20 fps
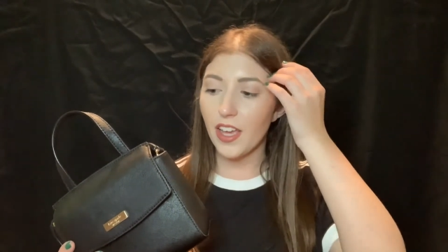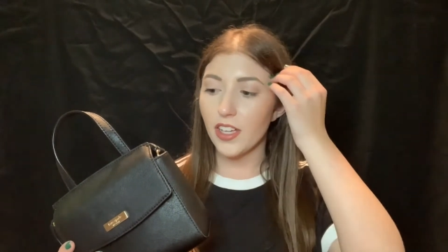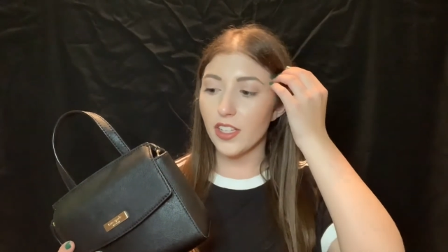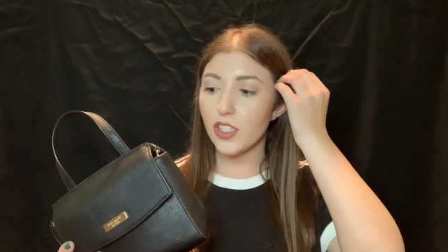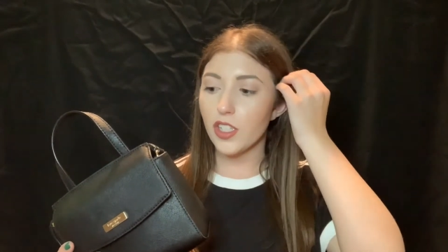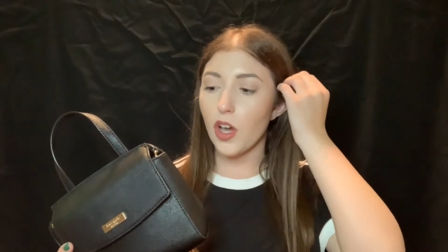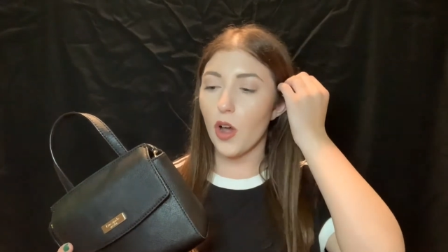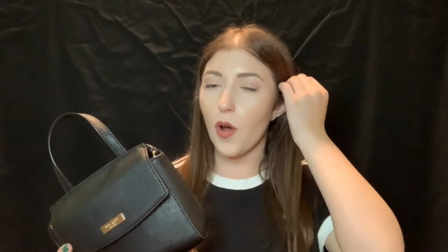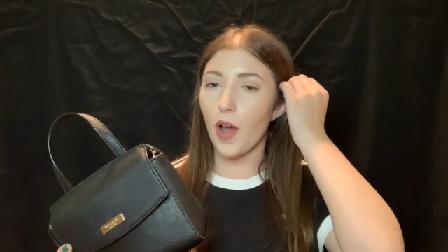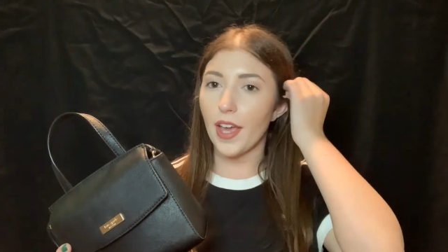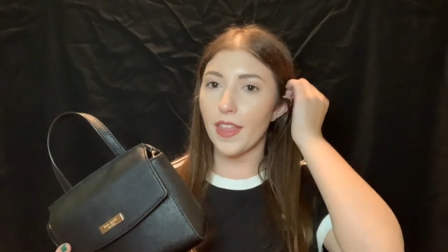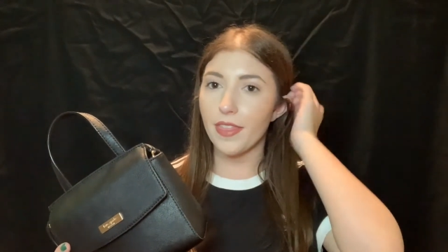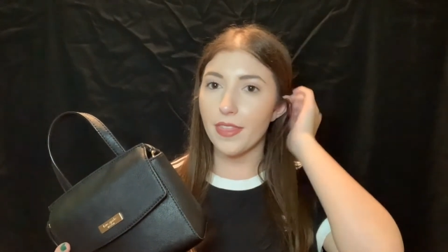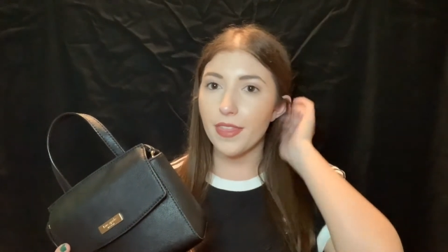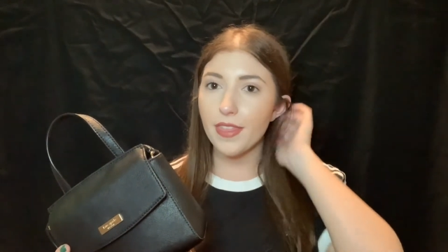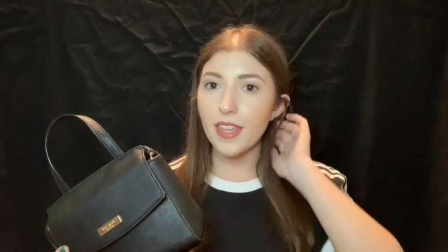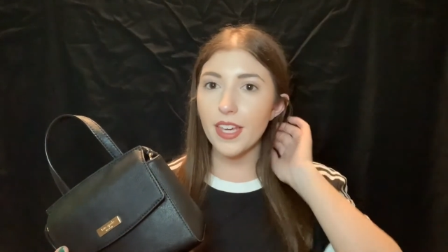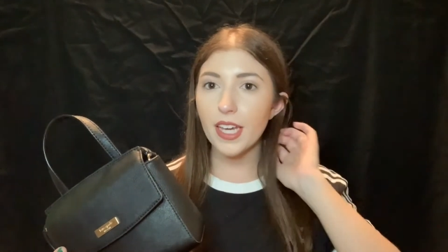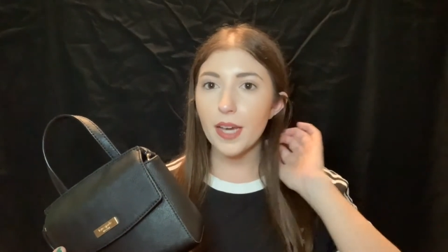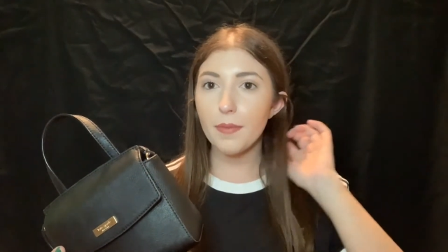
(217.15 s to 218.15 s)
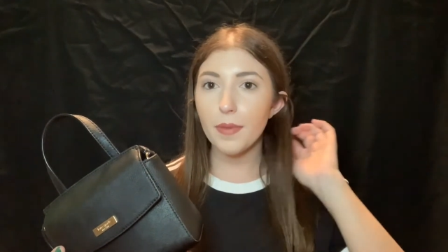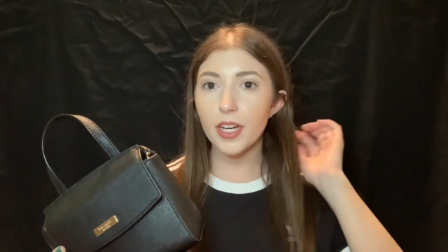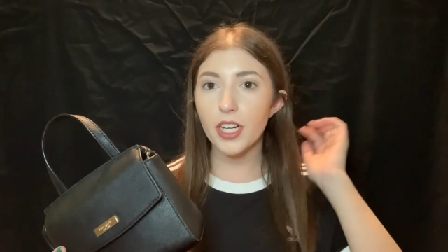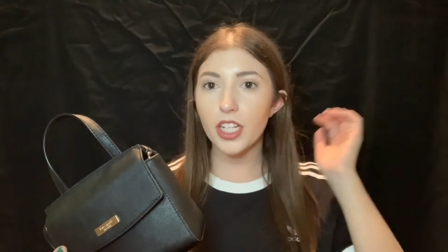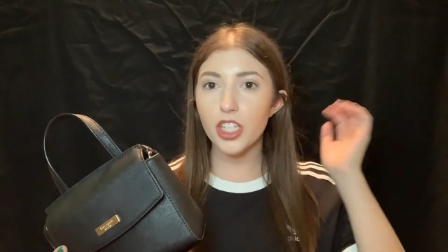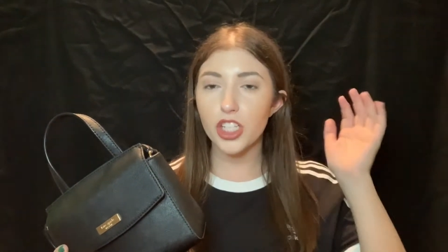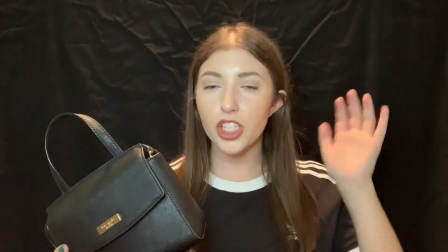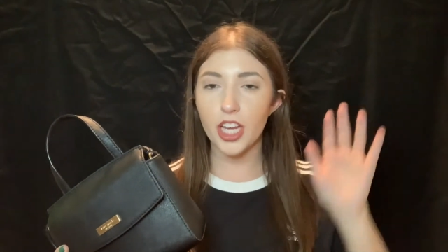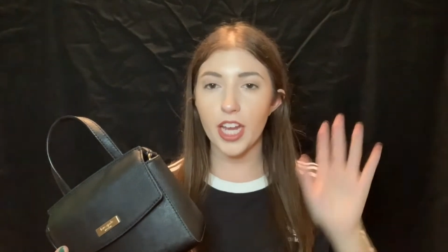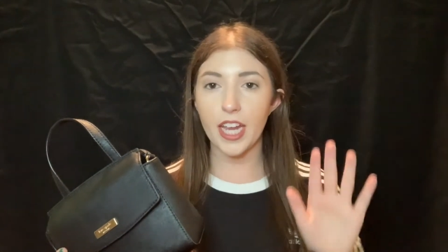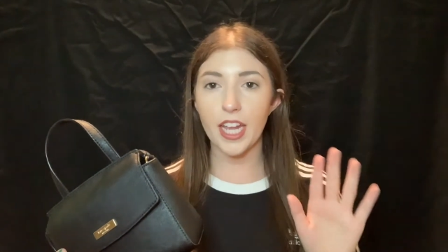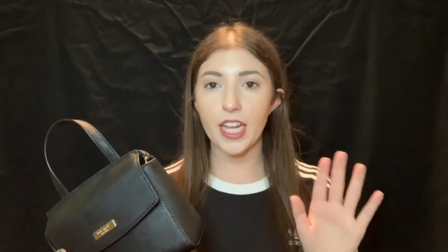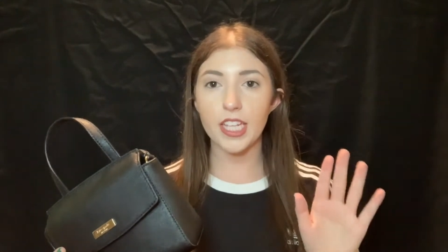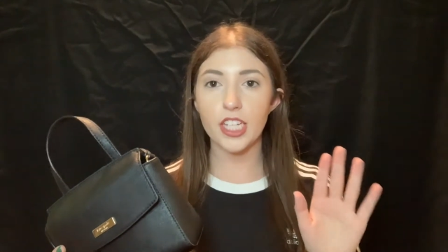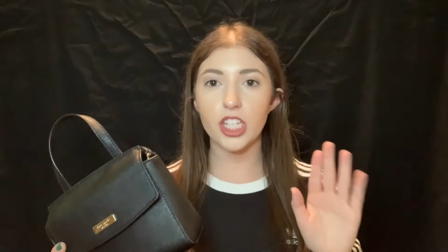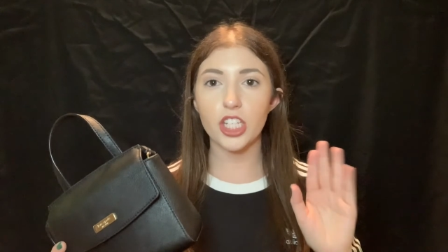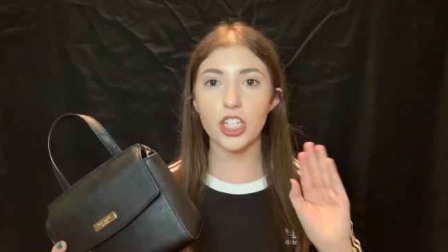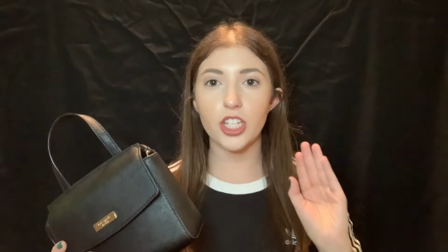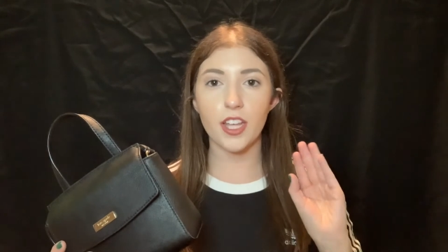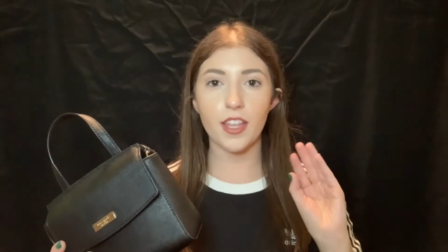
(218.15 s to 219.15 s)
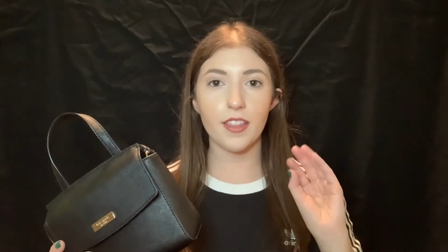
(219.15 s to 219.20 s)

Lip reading: so I think I'm going to change